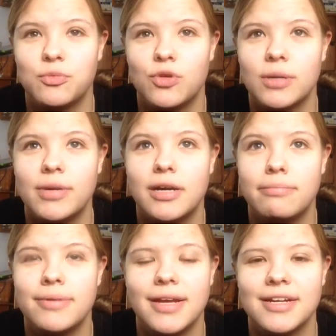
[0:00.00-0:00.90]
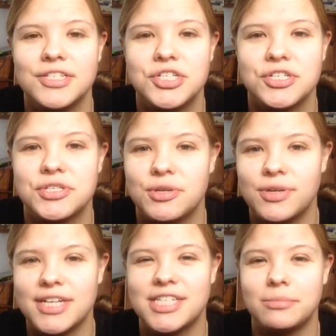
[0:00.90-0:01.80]
warm up and it's just so
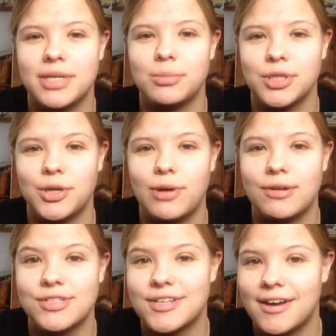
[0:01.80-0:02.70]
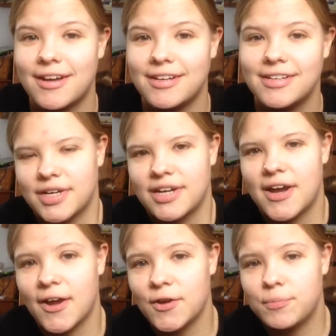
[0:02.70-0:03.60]
nice to be able to go outside.
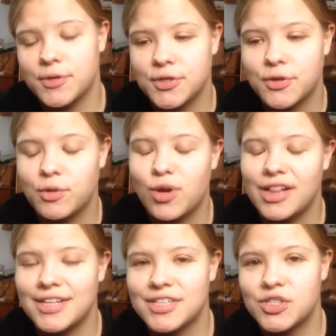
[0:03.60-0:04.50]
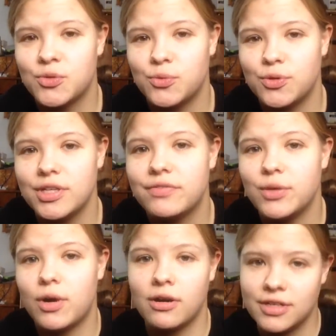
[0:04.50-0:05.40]
I hope you're doing well in school if
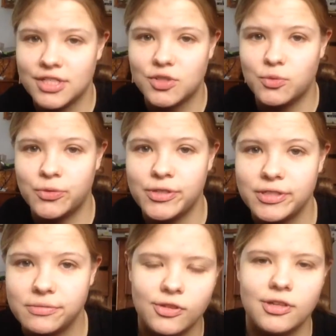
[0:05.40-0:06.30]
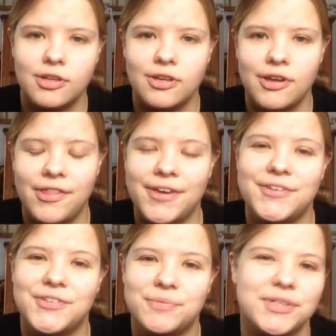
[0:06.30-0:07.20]
you are in school. Thank you
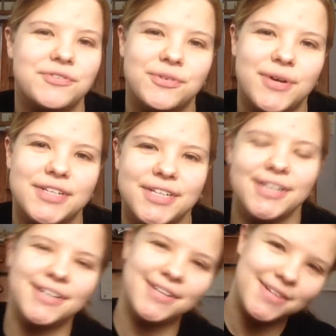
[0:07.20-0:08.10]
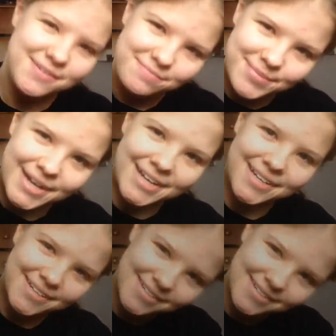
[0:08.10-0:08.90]
so much for watching. Bye.